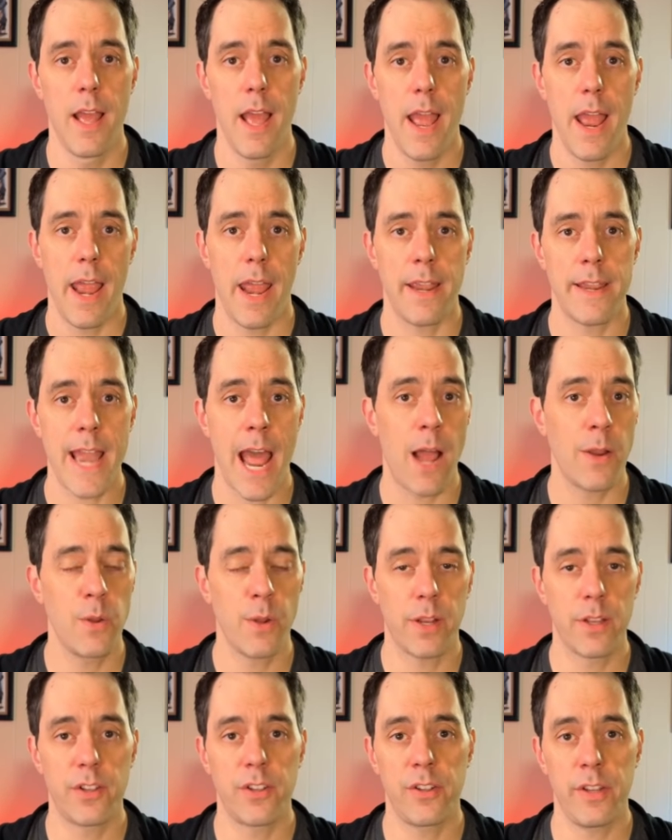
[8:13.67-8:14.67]
And now you
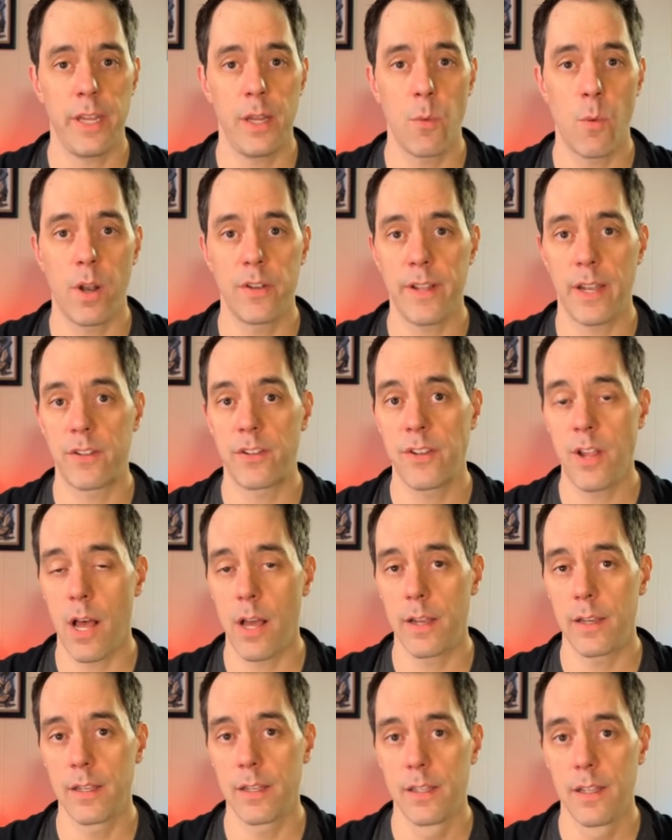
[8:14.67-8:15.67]
can see once that's
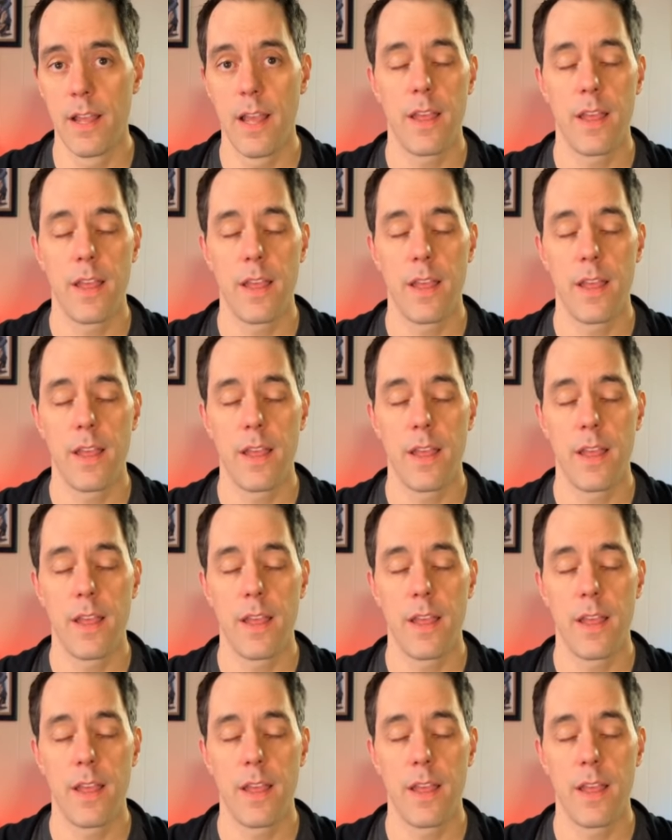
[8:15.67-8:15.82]
done